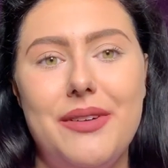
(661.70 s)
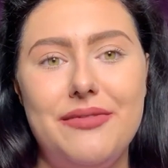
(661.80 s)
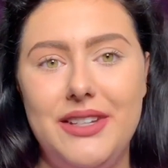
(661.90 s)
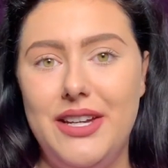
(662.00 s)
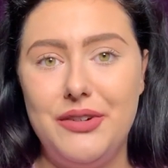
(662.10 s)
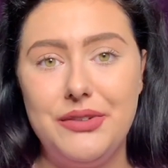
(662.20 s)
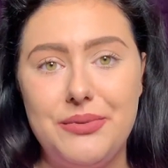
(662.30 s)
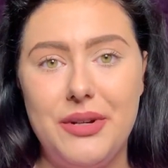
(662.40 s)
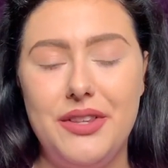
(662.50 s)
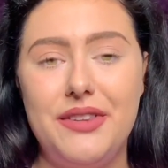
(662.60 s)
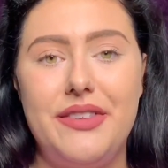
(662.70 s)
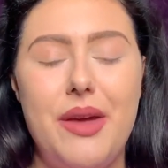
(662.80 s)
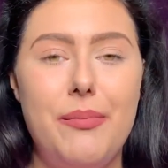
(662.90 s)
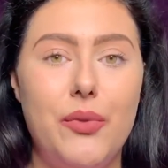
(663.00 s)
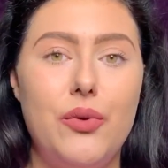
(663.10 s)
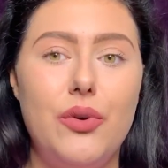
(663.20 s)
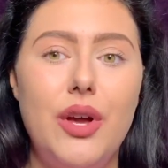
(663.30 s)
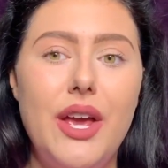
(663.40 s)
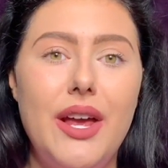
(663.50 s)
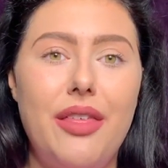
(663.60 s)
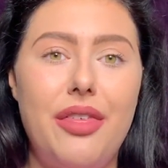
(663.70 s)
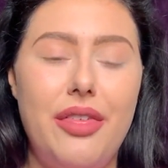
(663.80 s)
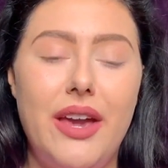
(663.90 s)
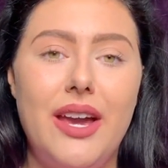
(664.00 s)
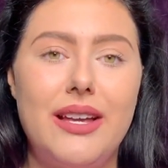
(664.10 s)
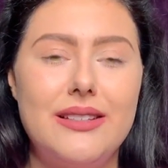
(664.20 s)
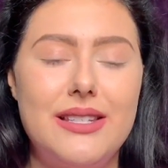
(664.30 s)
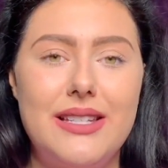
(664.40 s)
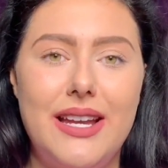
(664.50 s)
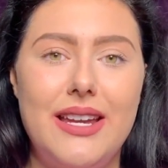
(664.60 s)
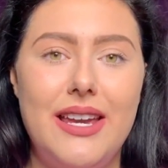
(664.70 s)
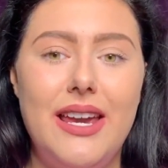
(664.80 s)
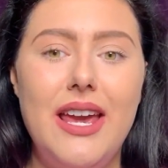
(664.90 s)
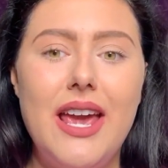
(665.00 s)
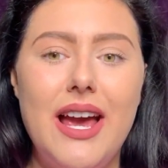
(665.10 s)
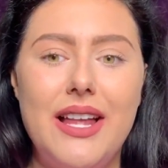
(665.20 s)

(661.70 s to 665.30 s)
Beverly Hills ones, they're more thick and sticky,